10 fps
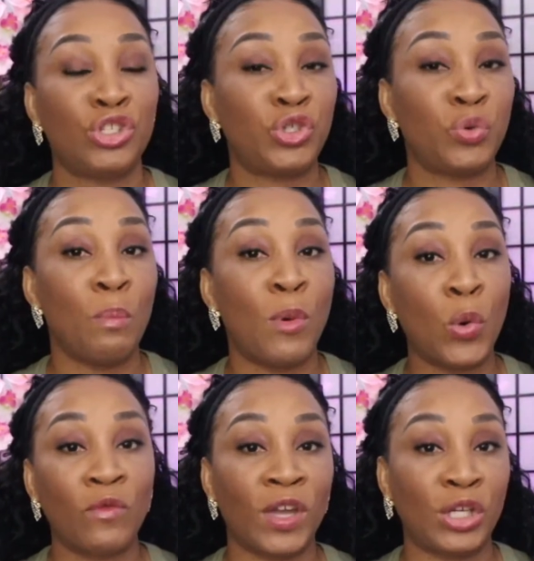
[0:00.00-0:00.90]
to
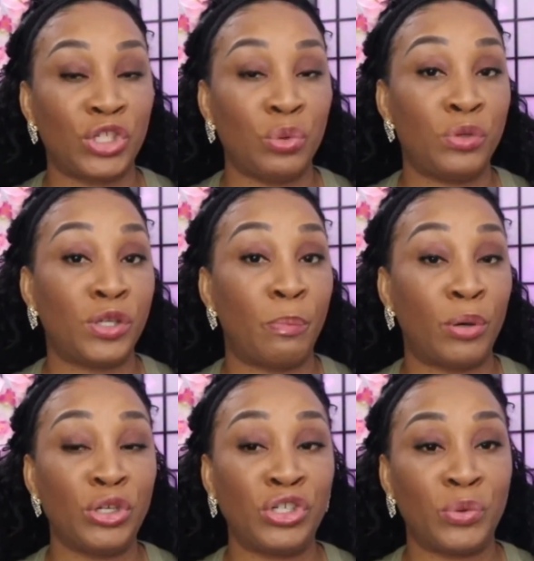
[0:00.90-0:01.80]
motivate you, to
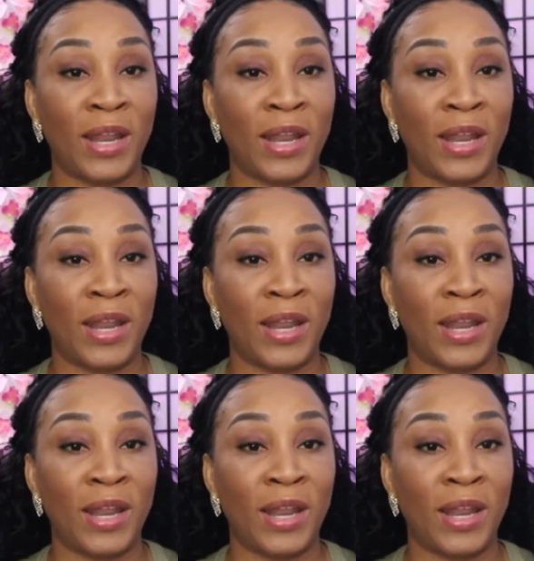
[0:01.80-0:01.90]
push you.